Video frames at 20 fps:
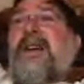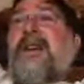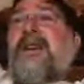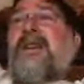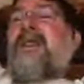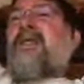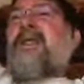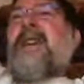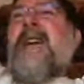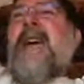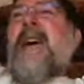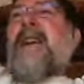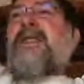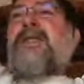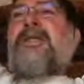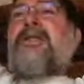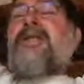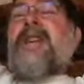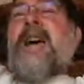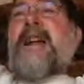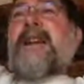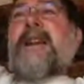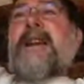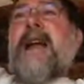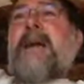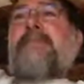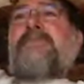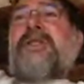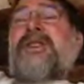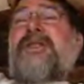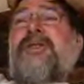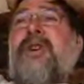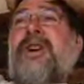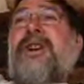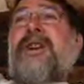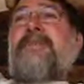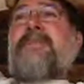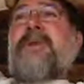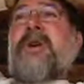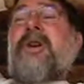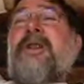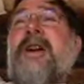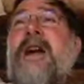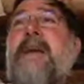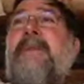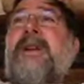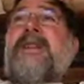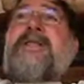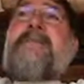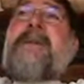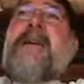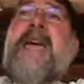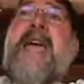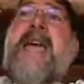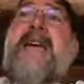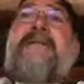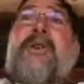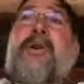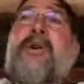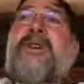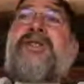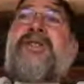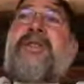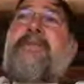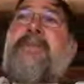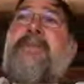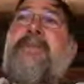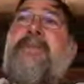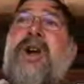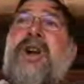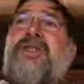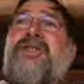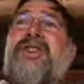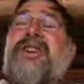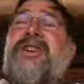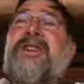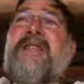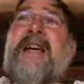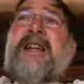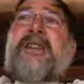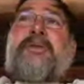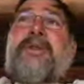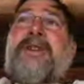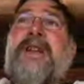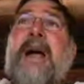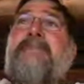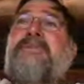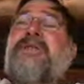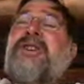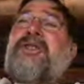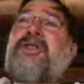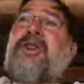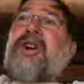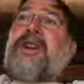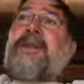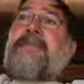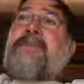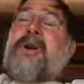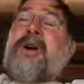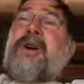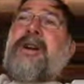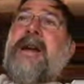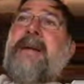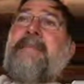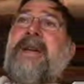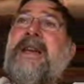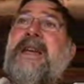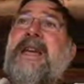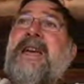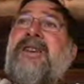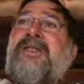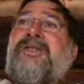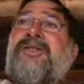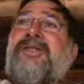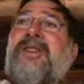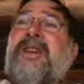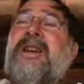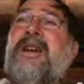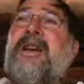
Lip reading: You can't do that in object-oriented programming. The behavior is emergent. That's what object-oriented programming is.